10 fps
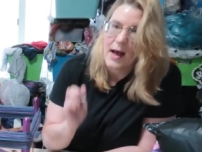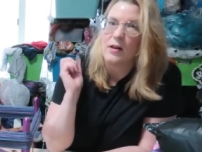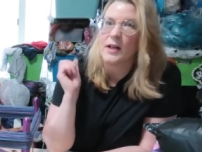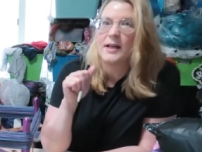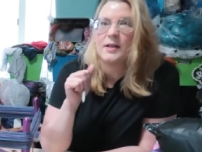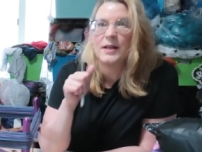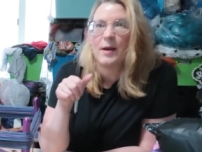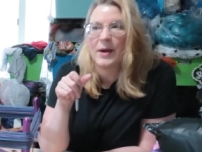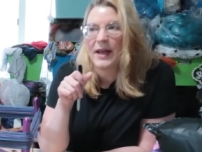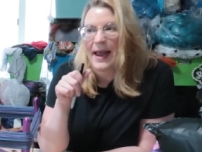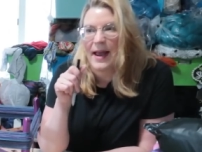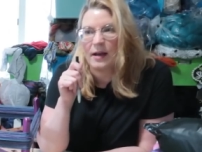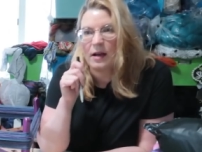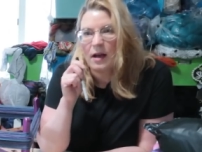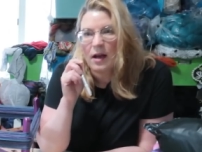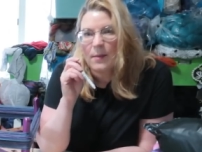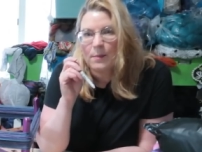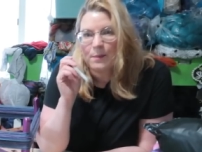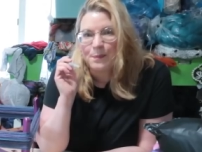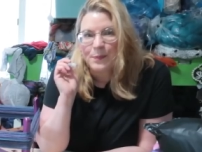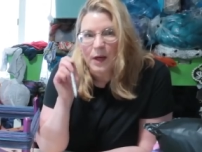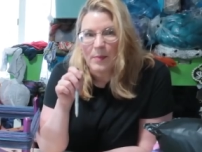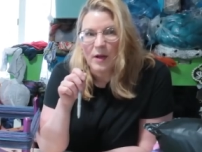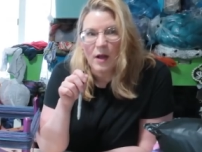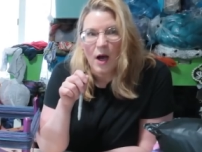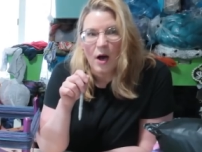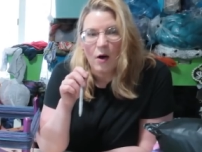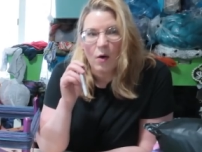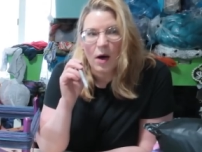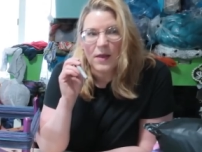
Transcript: I'll link to them again below,